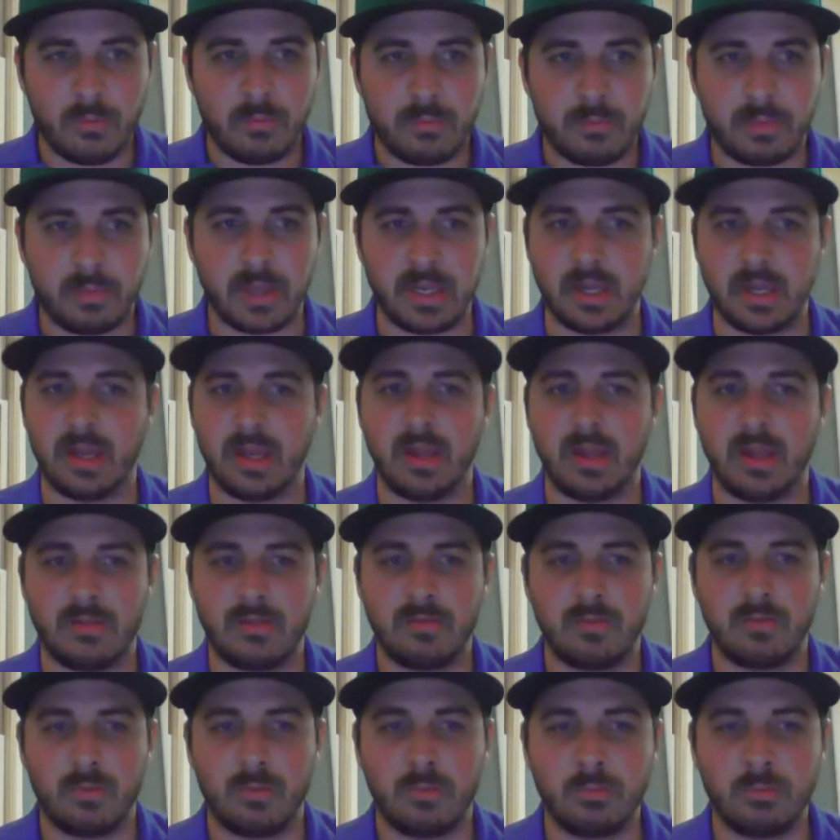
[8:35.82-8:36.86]
But
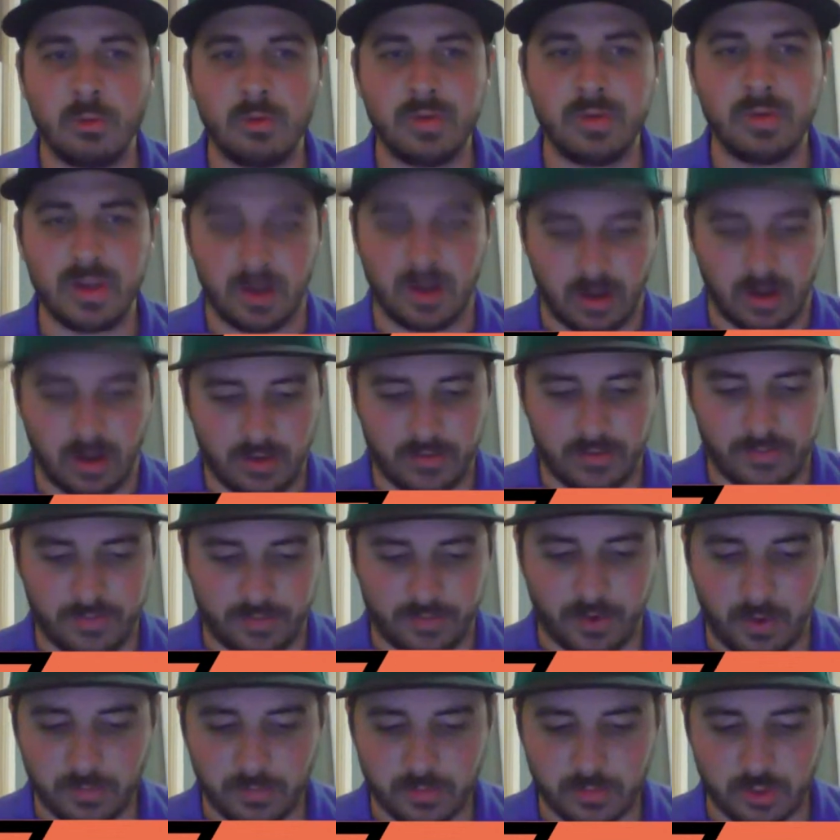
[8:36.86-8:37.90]
moving on
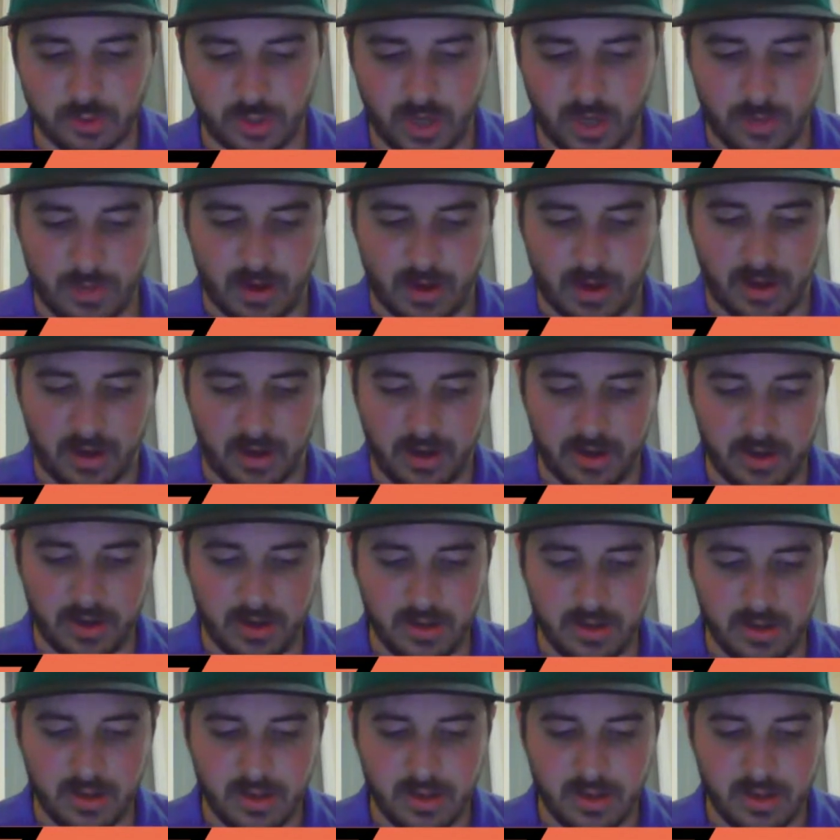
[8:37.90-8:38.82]
from Draymond,